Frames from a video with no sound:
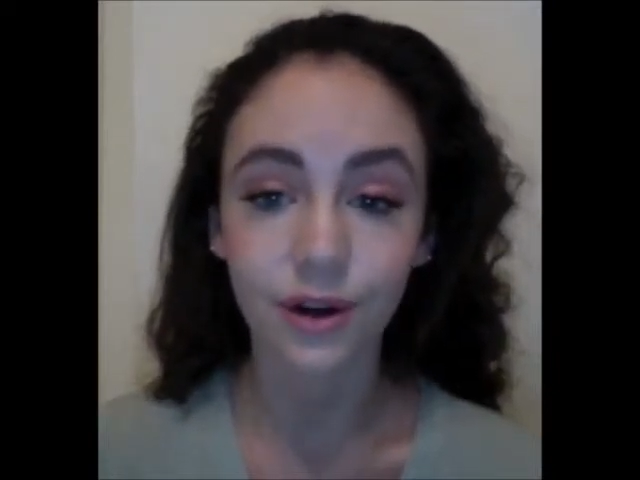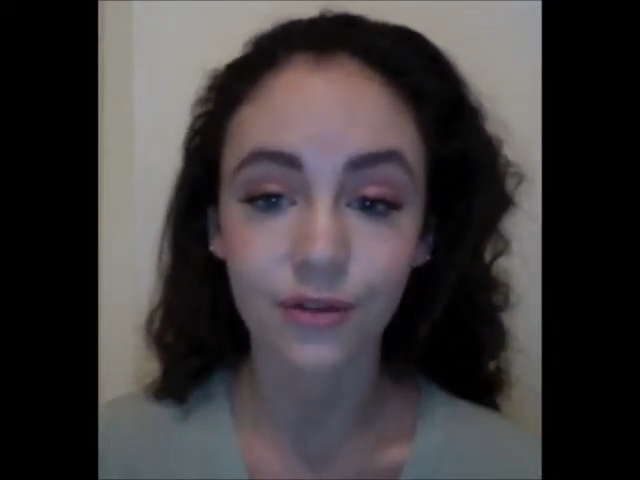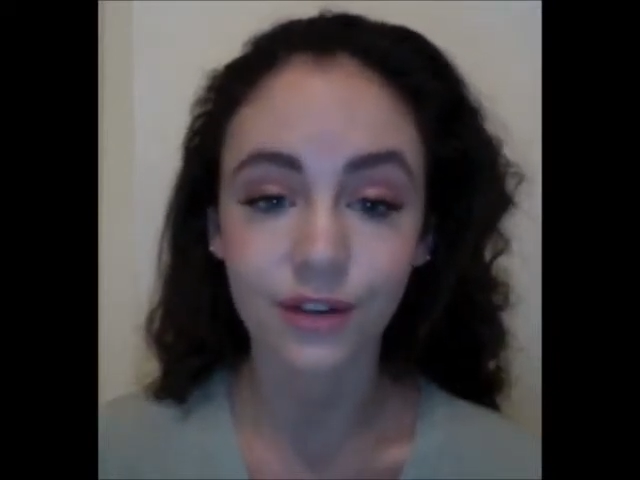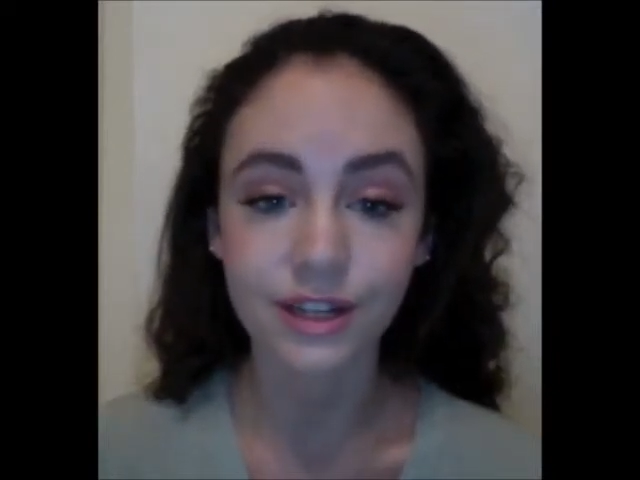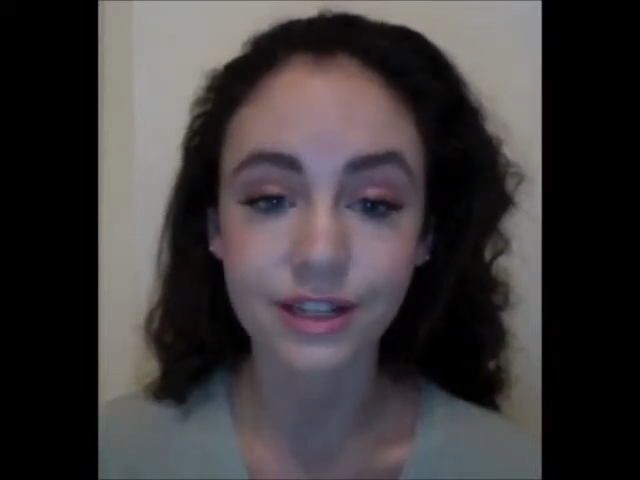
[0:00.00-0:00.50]

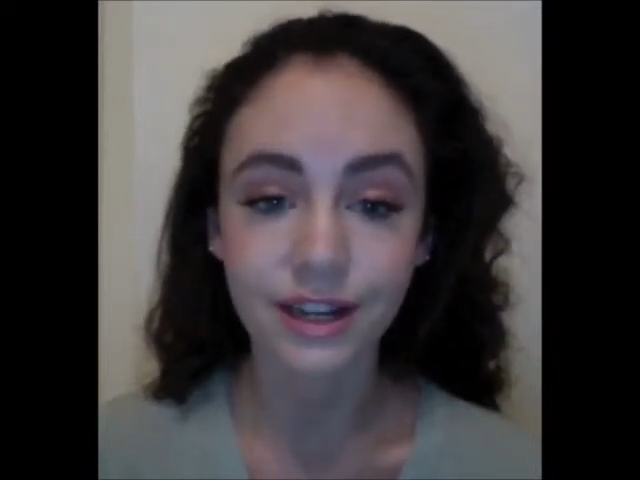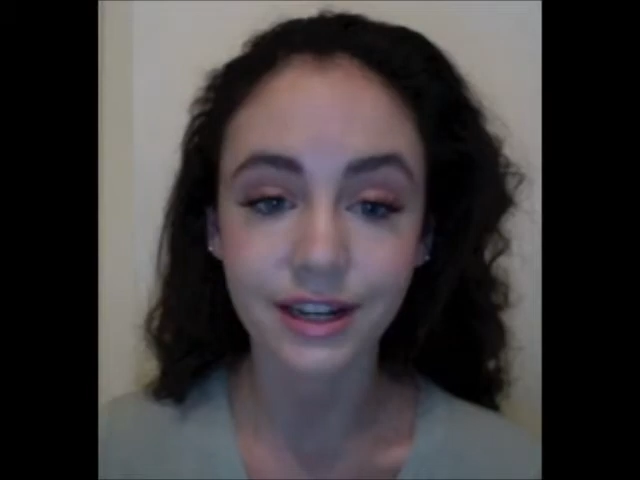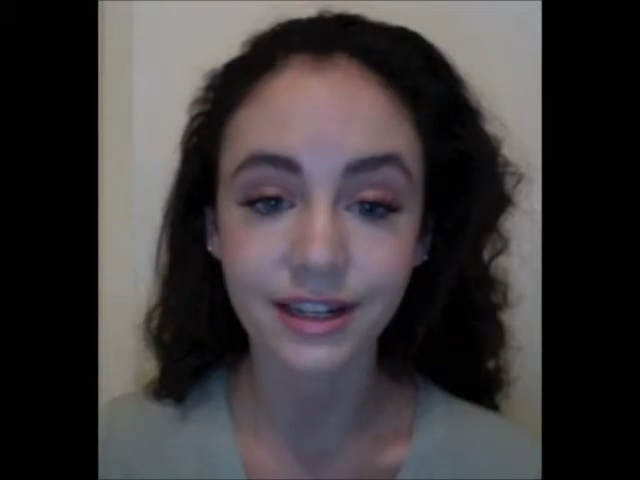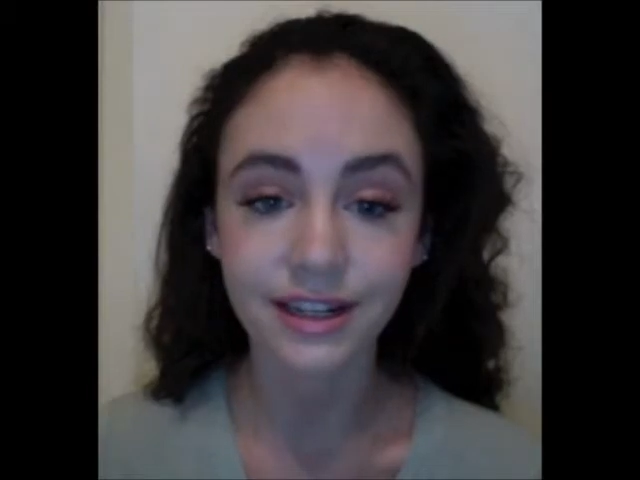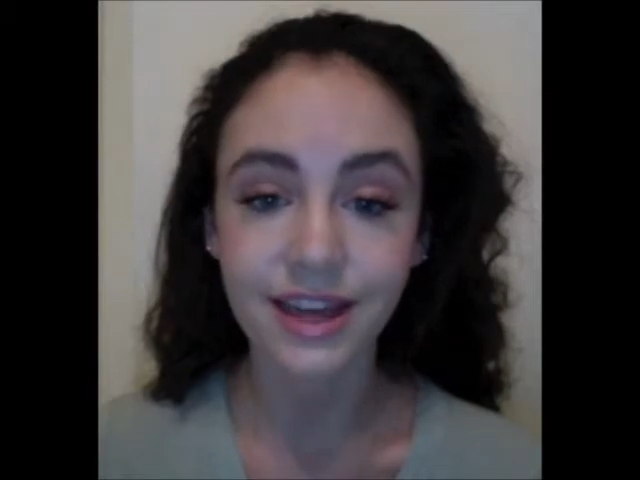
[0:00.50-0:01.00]
office.
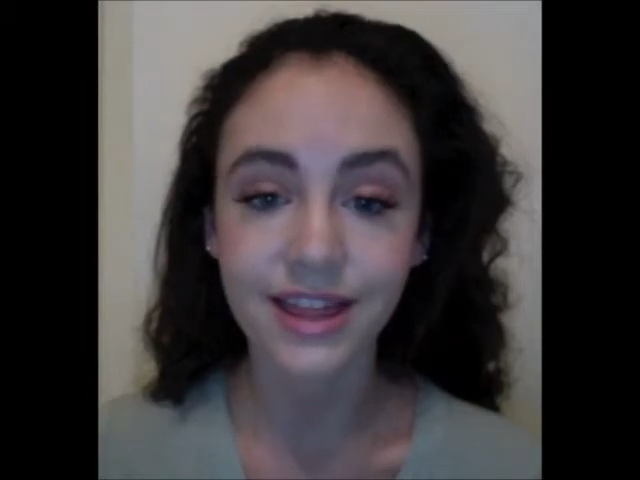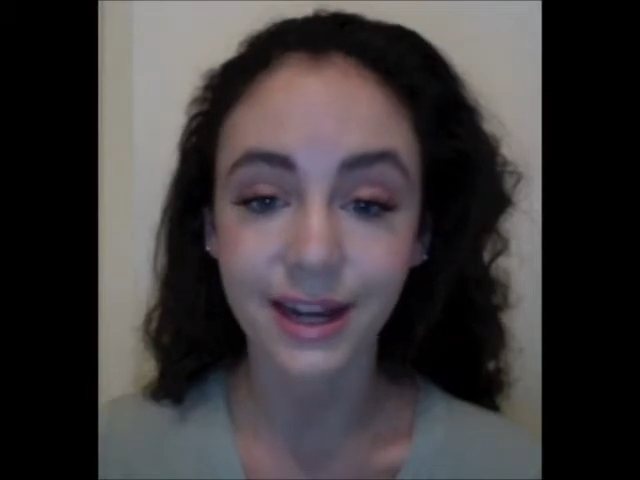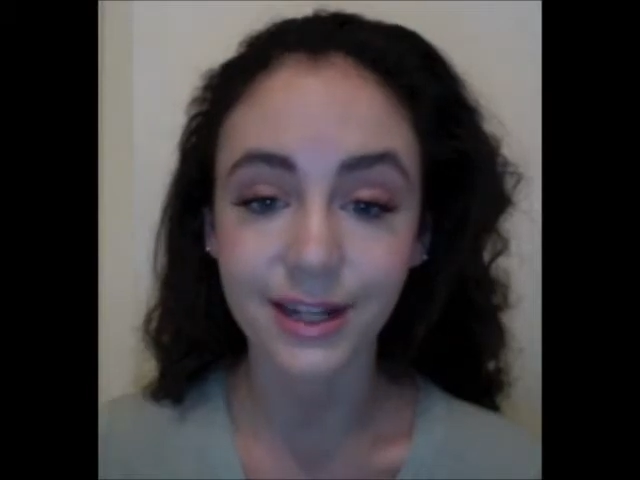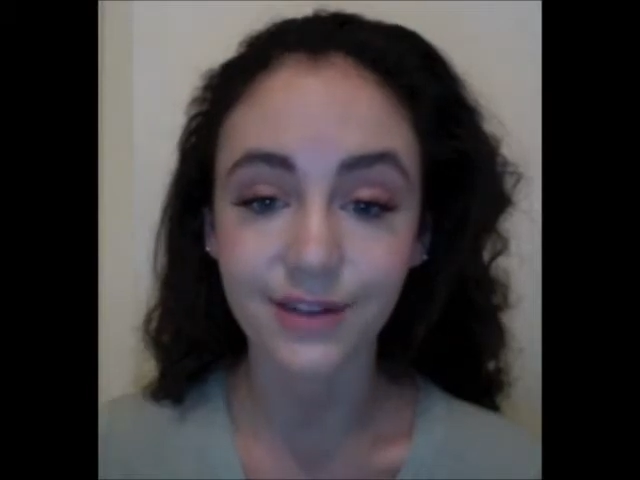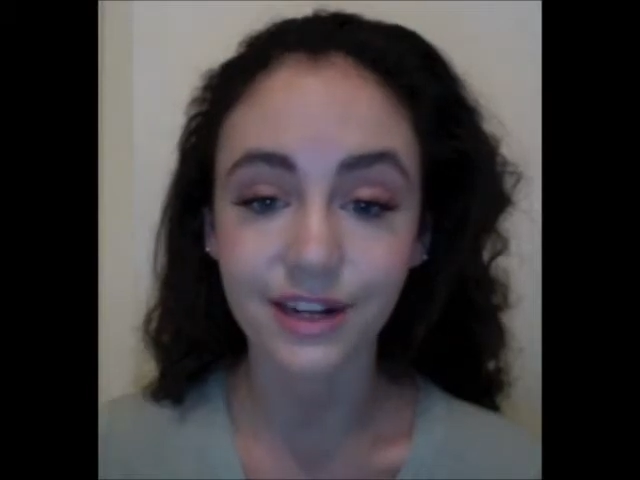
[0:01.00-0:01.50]

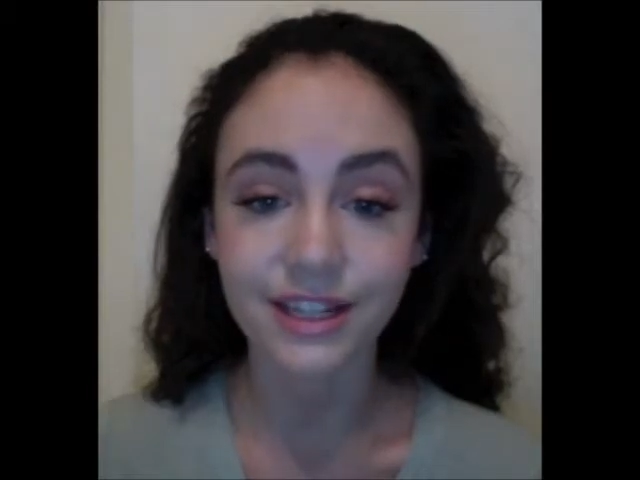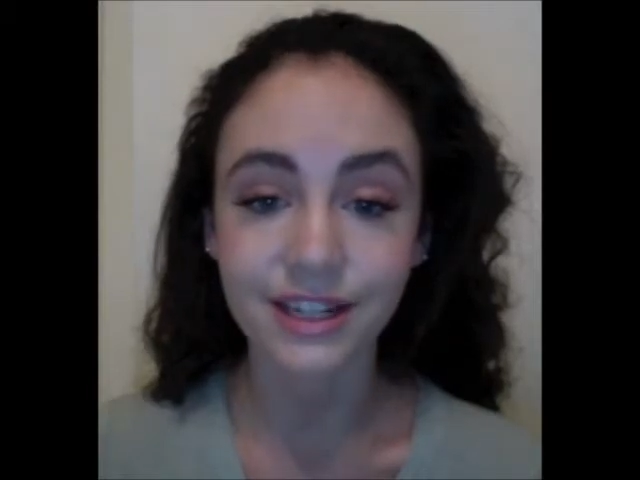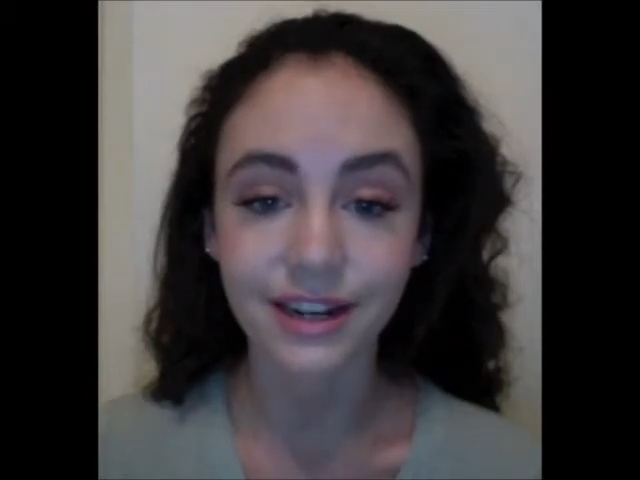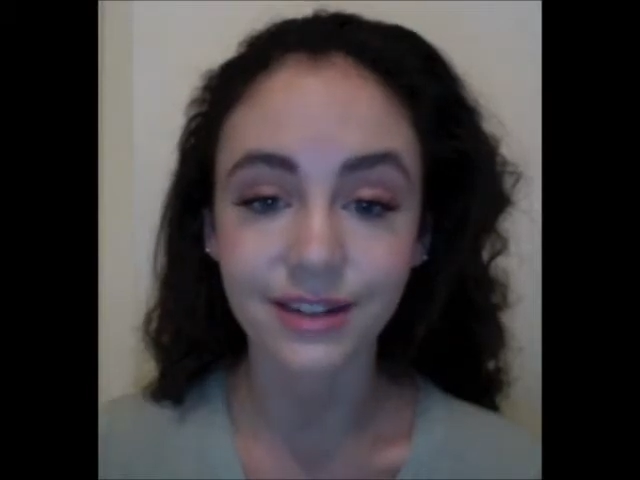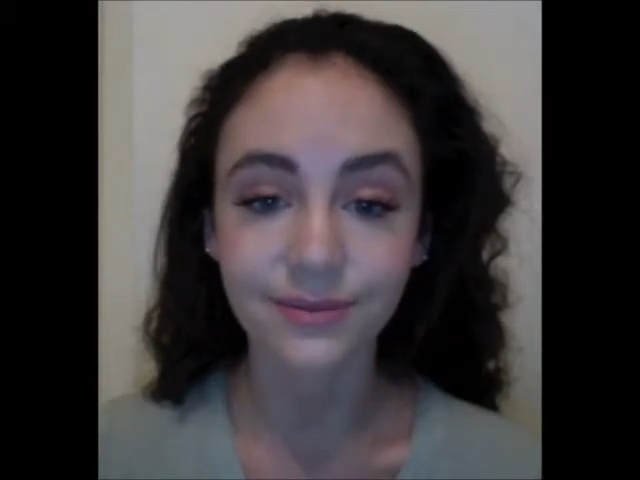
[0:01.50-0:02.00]
Thanks for
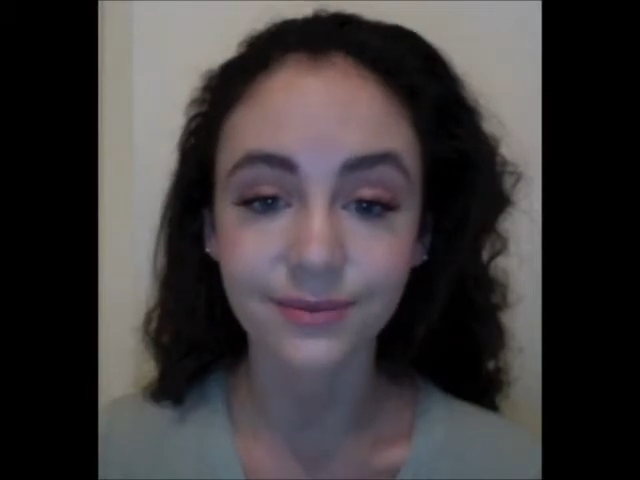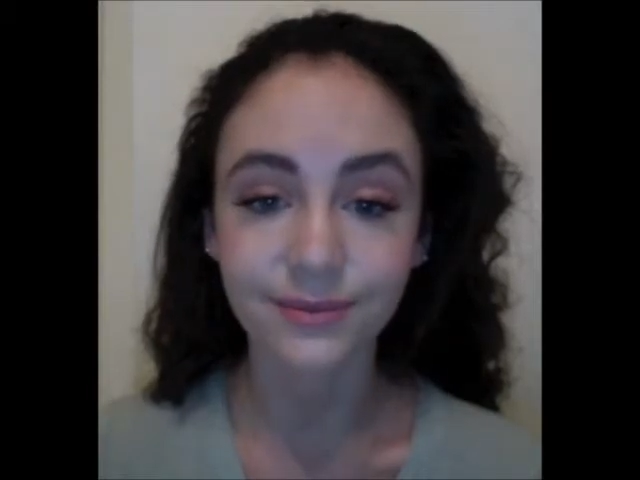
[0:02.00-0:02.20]
listening.